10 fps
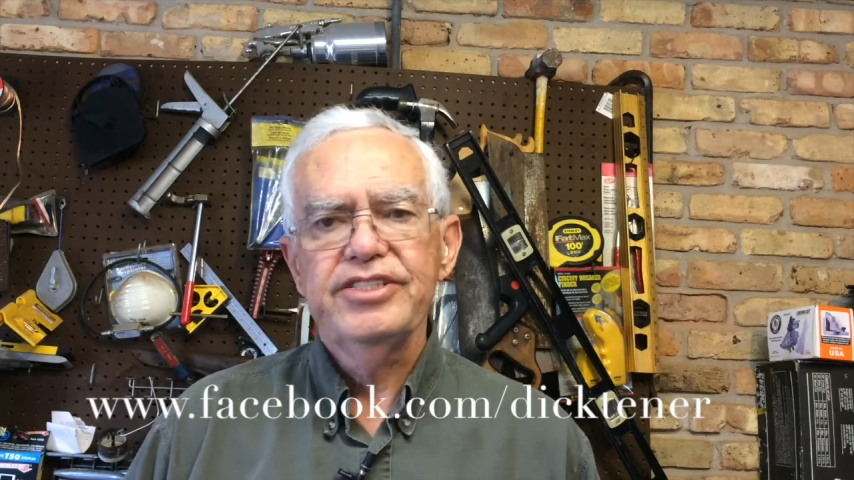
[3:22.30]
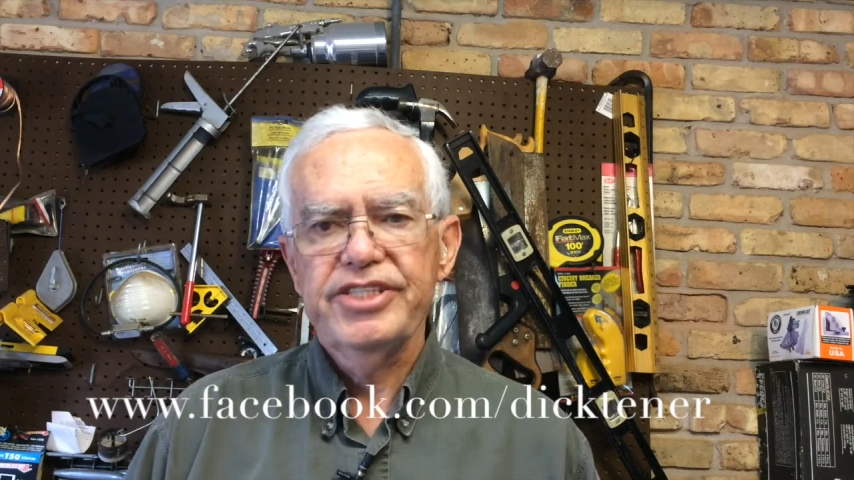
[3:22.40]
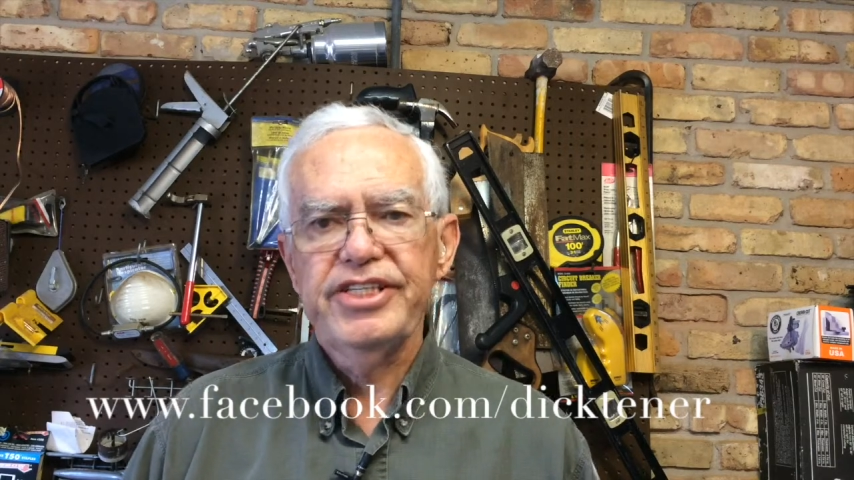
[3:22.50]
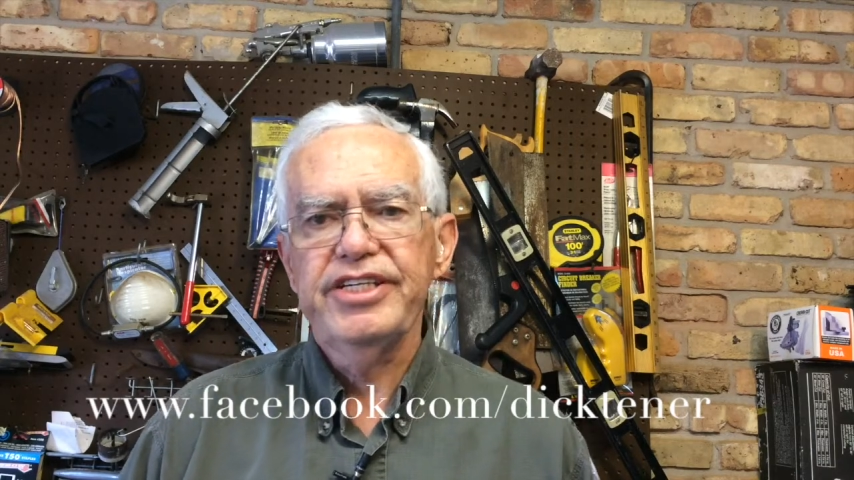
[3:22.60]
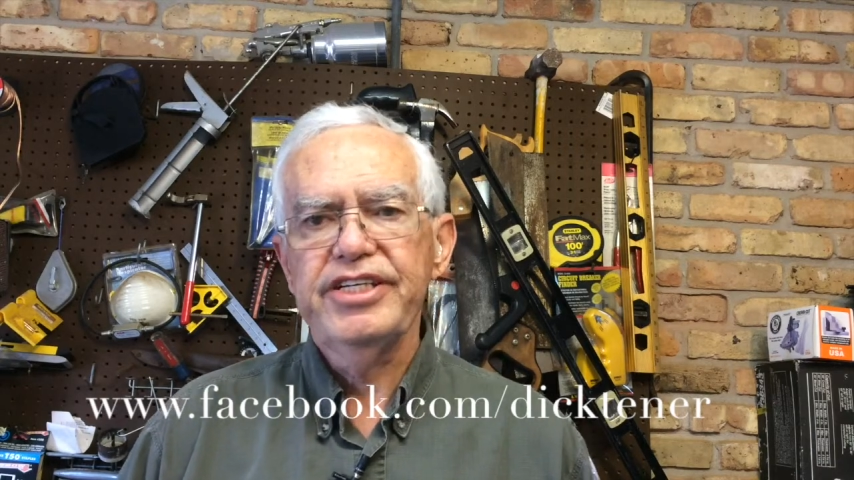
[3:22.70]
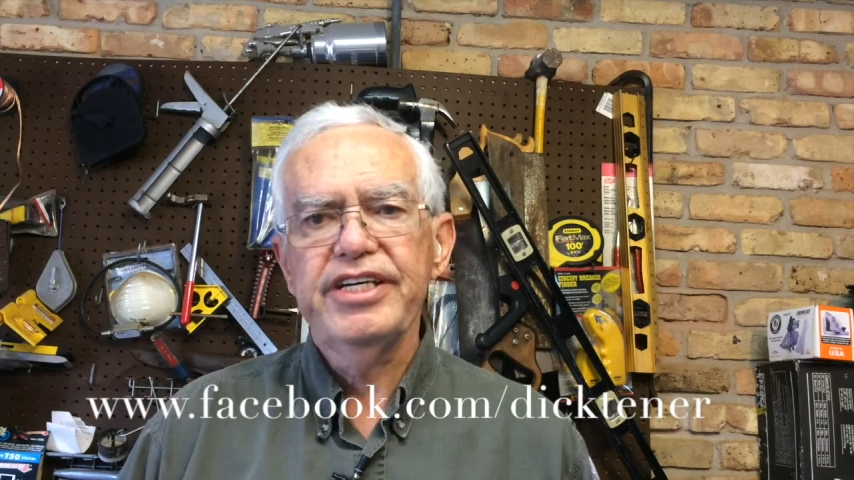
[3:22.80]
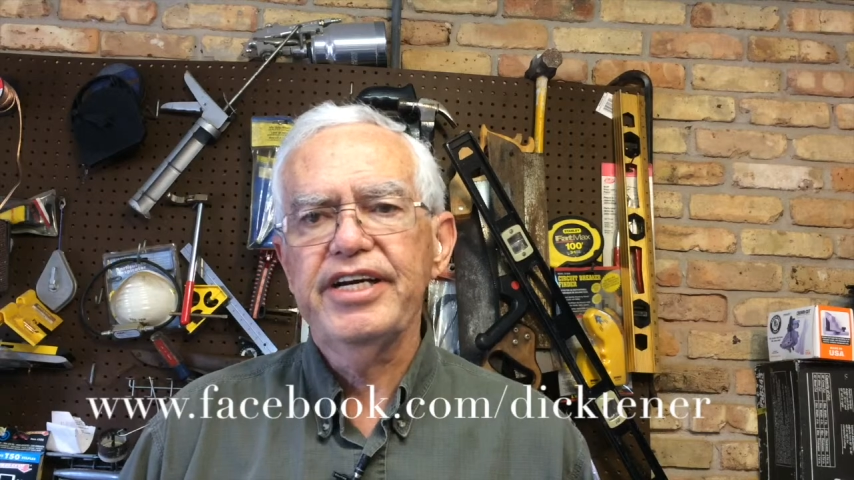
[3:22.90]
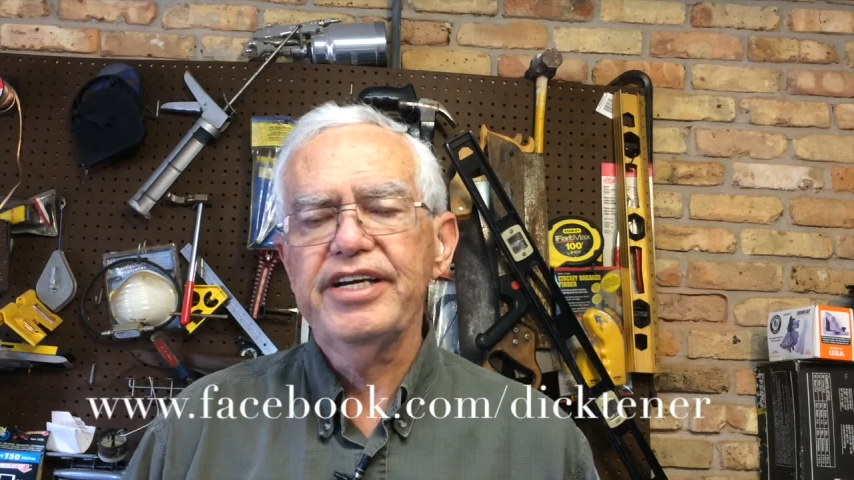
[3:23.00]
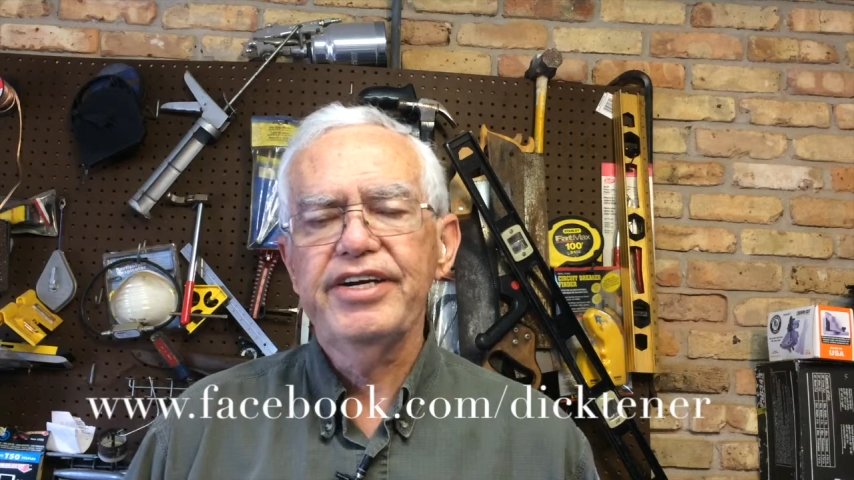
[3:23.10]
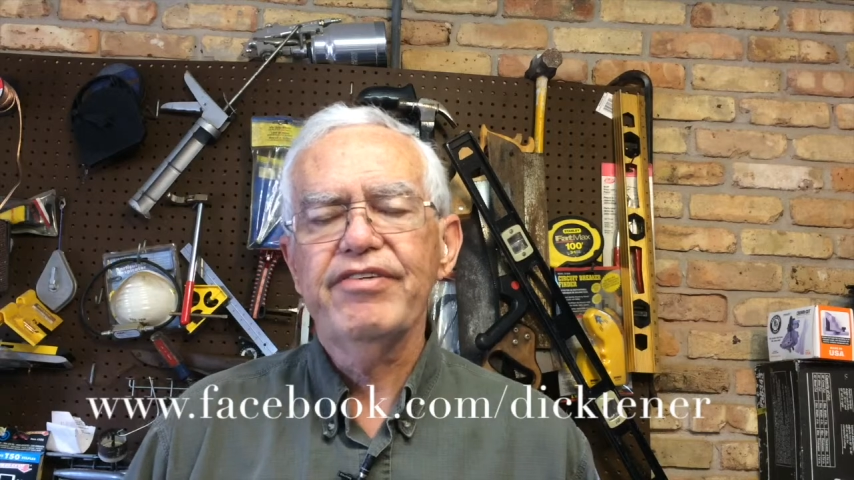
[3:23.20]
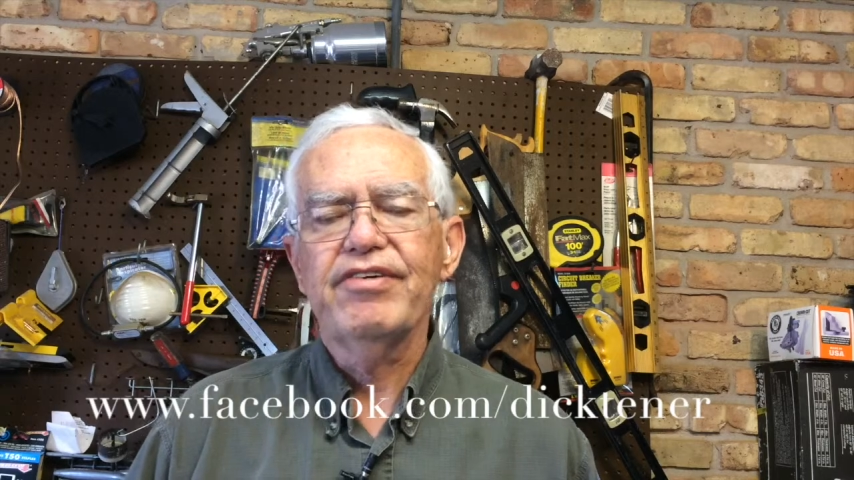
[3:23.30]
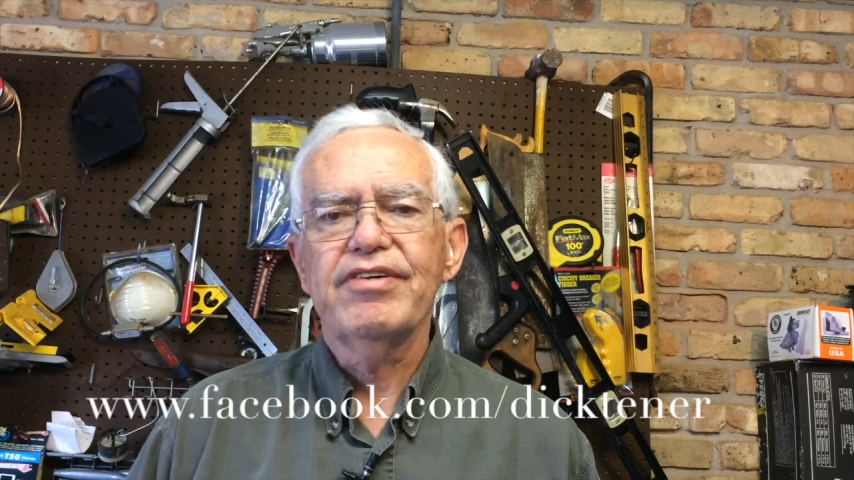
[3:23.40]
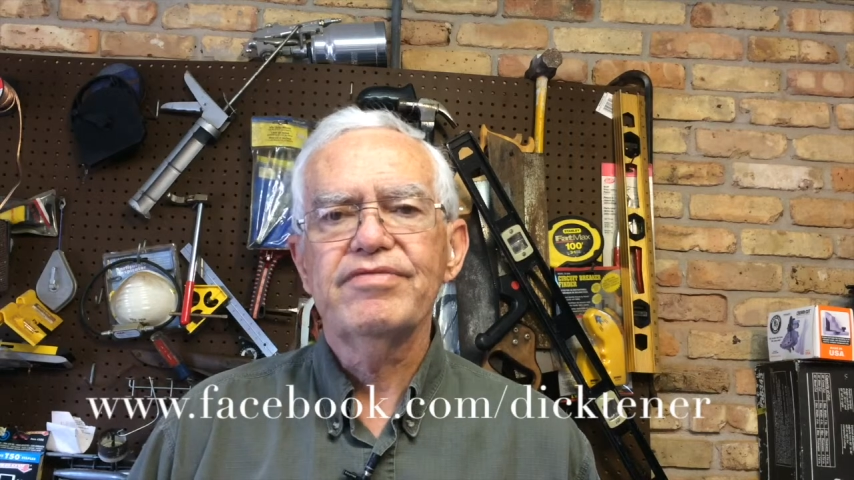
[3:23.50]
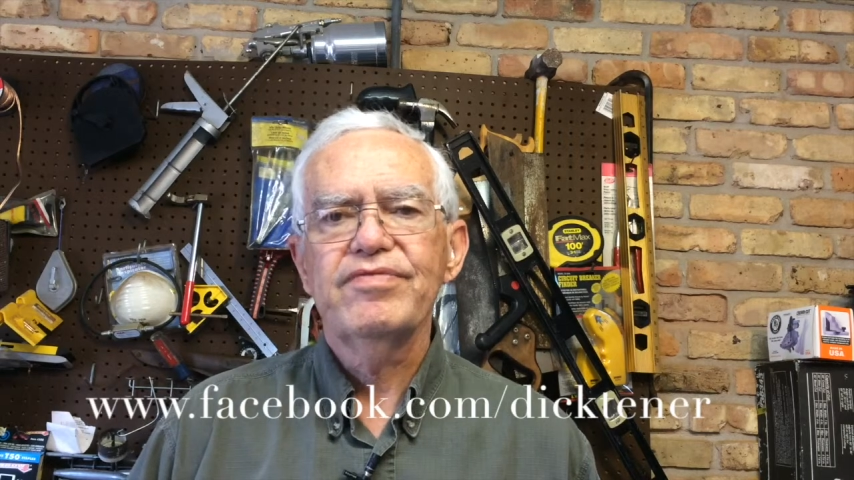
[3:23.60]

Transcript: NickTener.